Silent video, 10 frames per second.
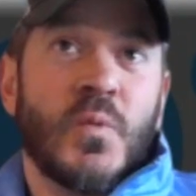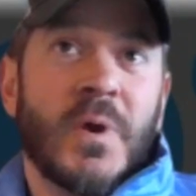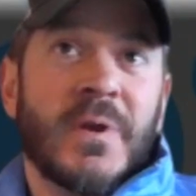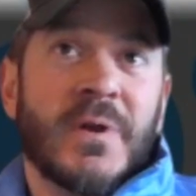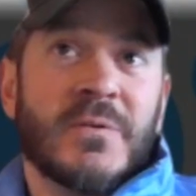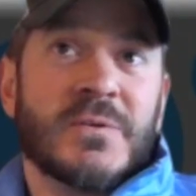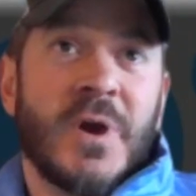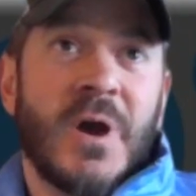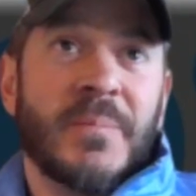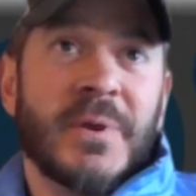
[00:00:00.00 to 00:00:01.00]
One other
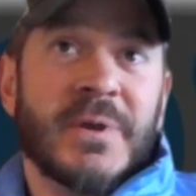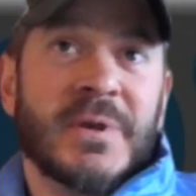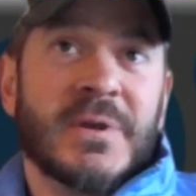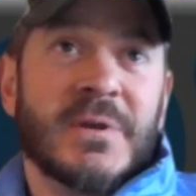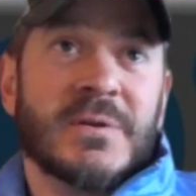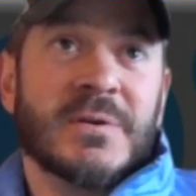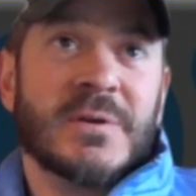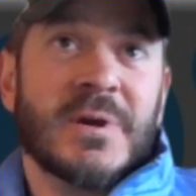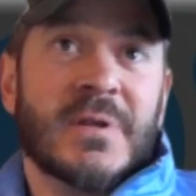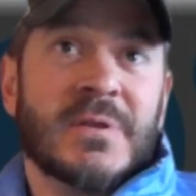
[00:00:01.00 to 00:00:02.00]
topic
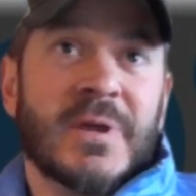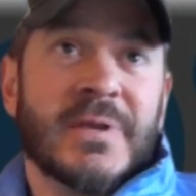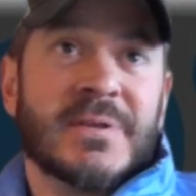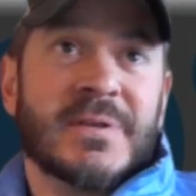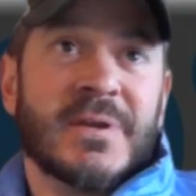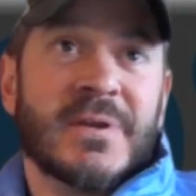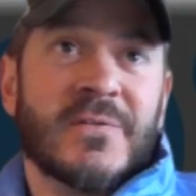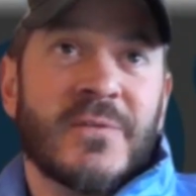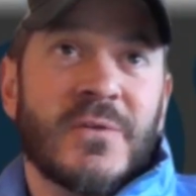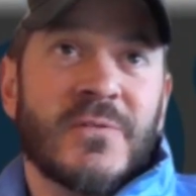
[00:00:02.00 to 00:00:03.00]
I'd like to
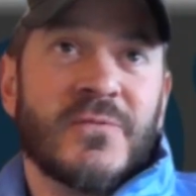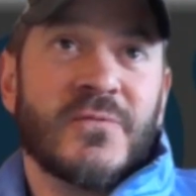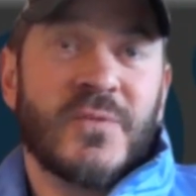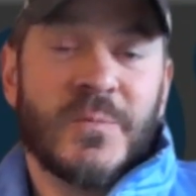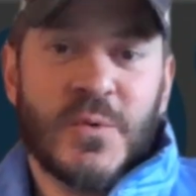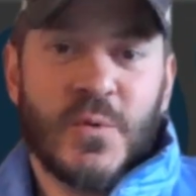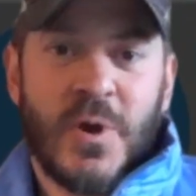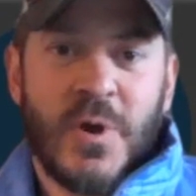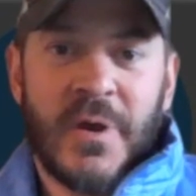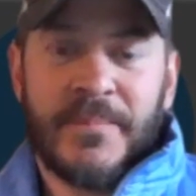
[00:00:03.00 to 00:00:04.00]
hear from you
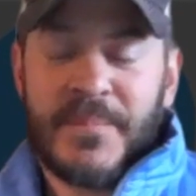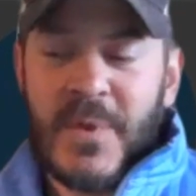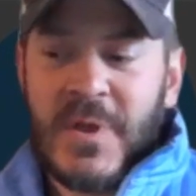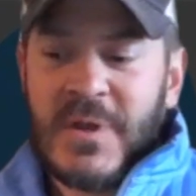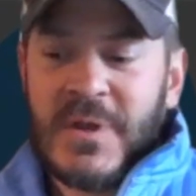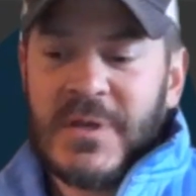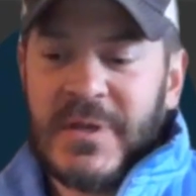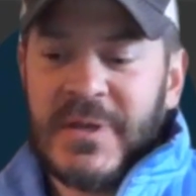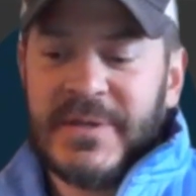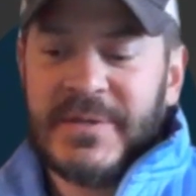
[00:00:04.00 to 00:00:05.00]
on
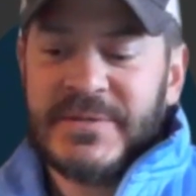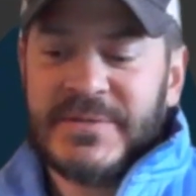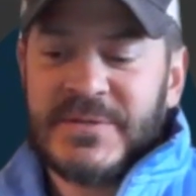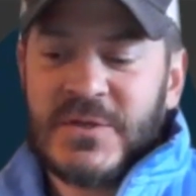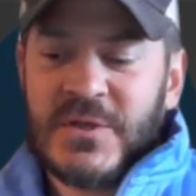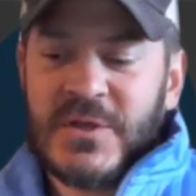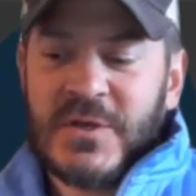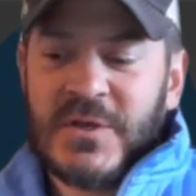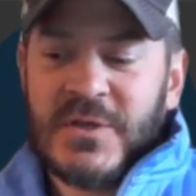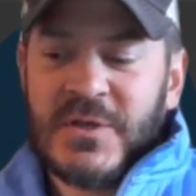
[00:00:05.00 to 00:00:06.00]
is,
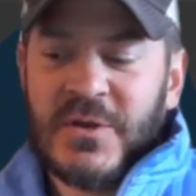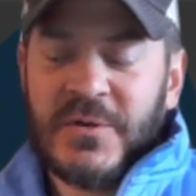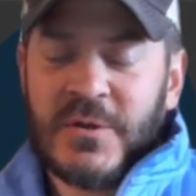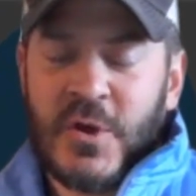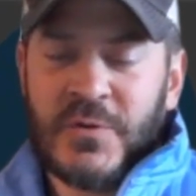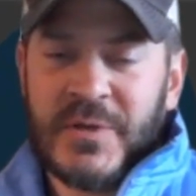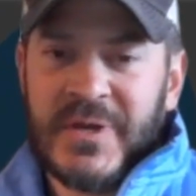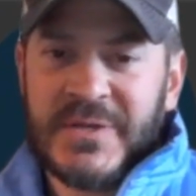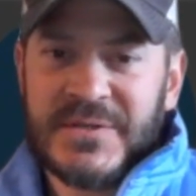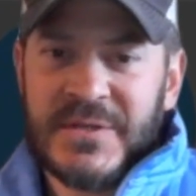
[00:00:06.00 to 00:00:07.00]
you know, the
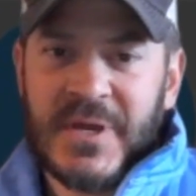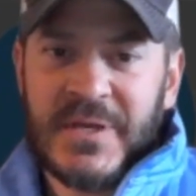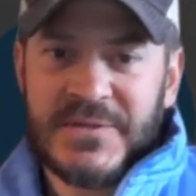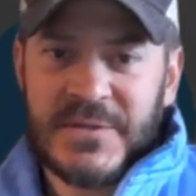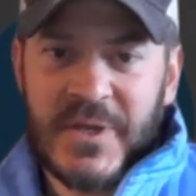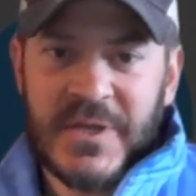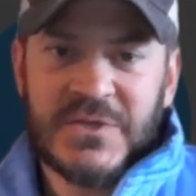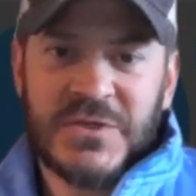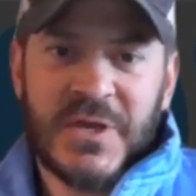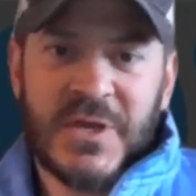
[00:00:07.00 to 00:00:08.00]
loneliness and the
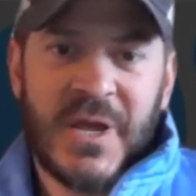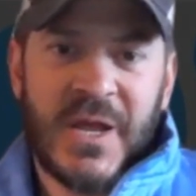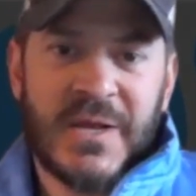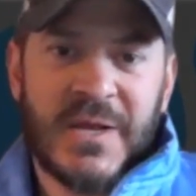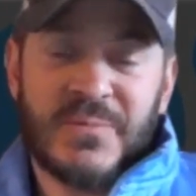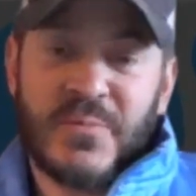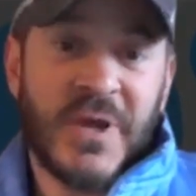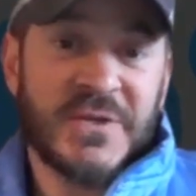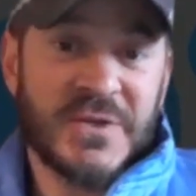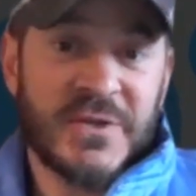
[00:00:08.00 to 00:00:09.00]
isolation and
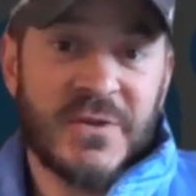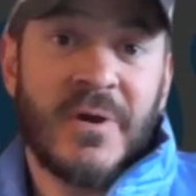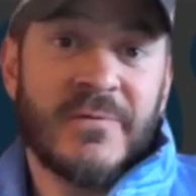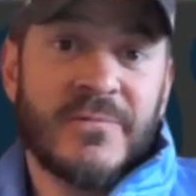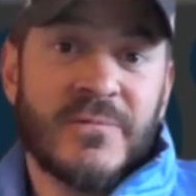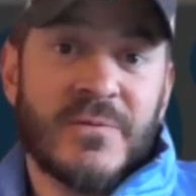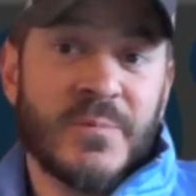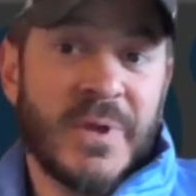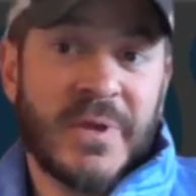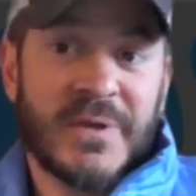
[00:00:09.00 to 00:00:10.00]
depression of
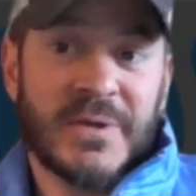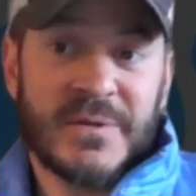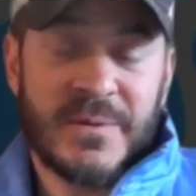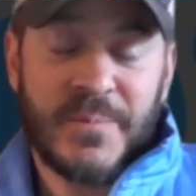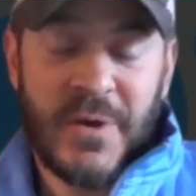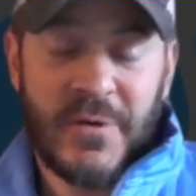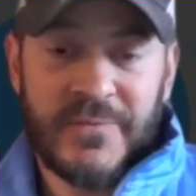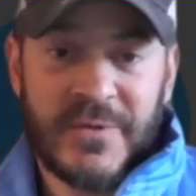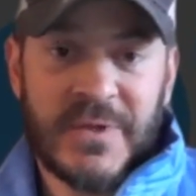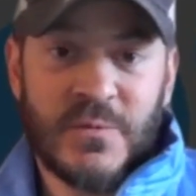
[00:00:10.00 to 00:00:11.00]
being a parent
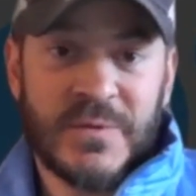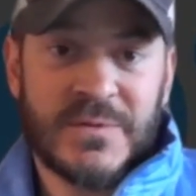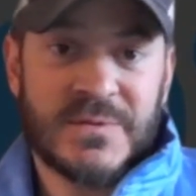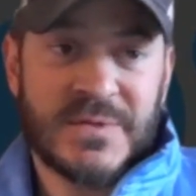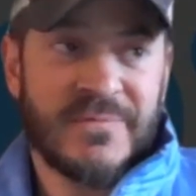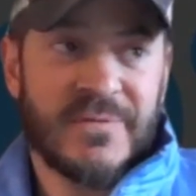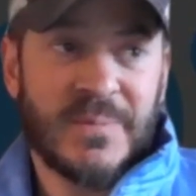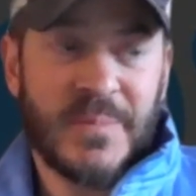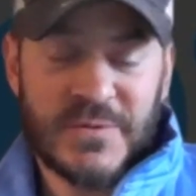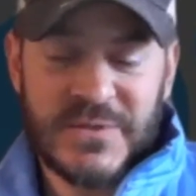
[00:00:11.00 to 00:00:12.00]
of a kid with
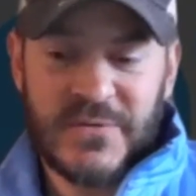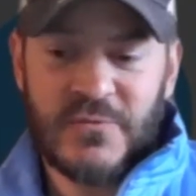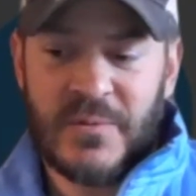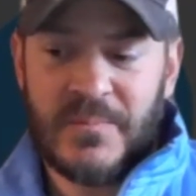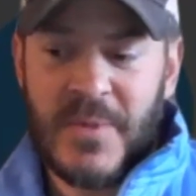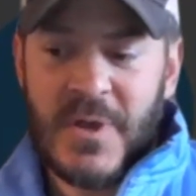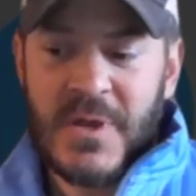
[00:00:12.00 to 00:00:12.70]
Sanfilippo syndrome.